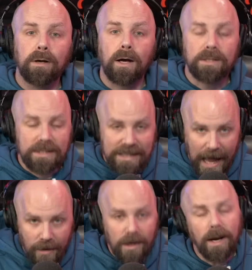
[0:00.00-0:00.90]
on
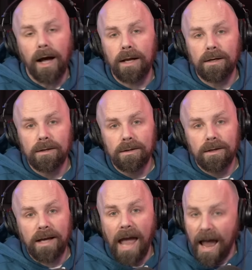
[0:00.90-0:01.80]
Saturday night
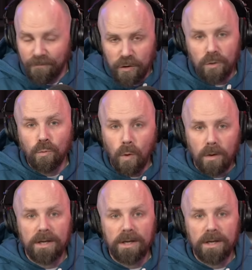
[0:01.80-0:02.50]
after the War